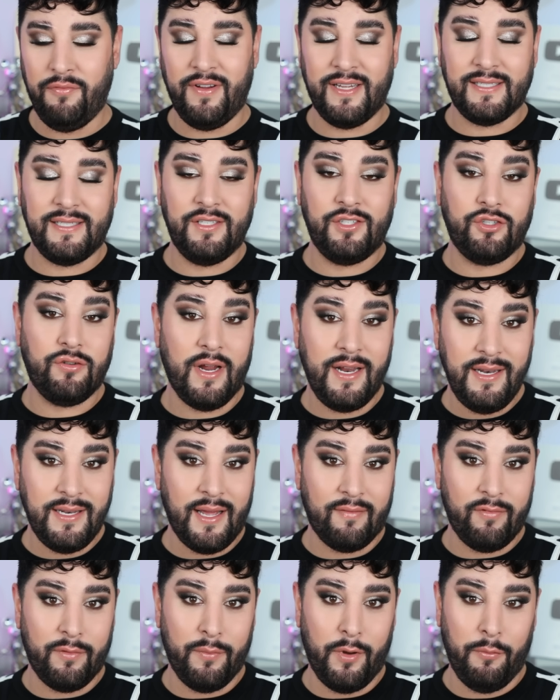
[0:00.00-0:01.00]
That's a trend
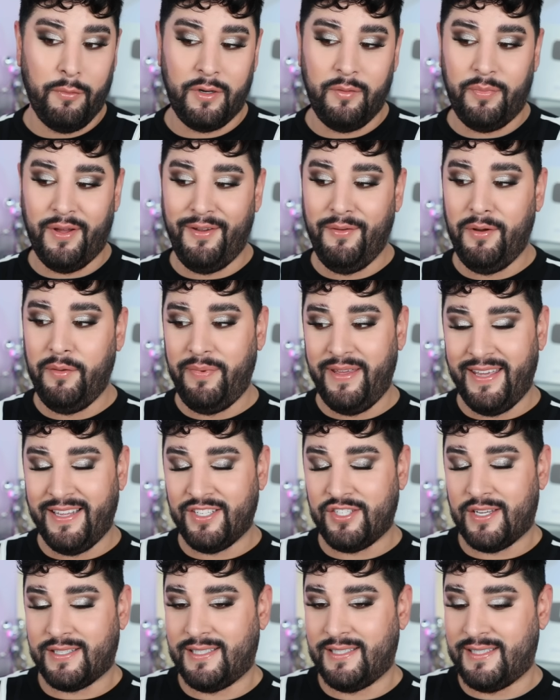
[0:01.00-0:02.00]
at the moment. But it would be
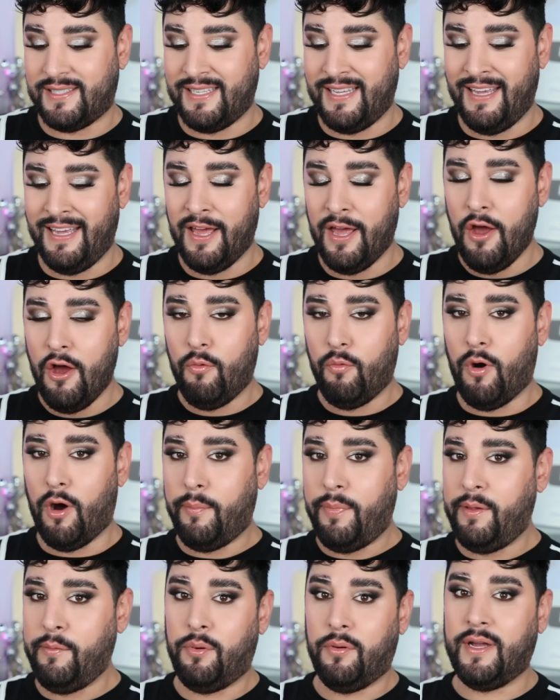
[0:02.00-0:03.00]
interesting to see
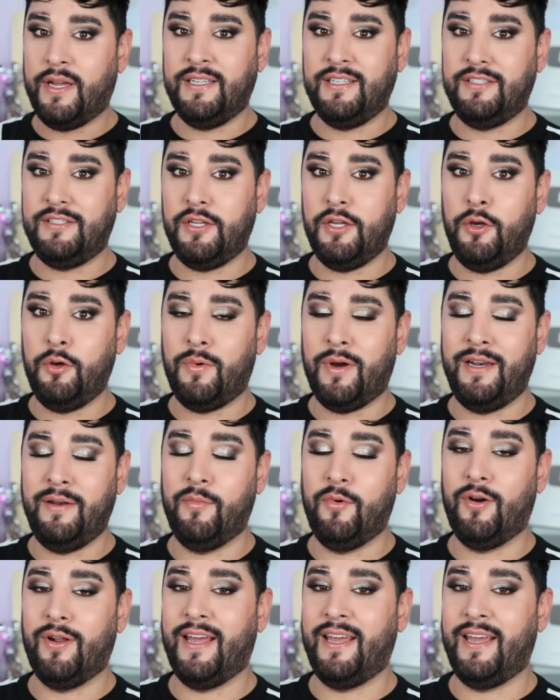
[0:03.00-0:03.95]
what people can do when more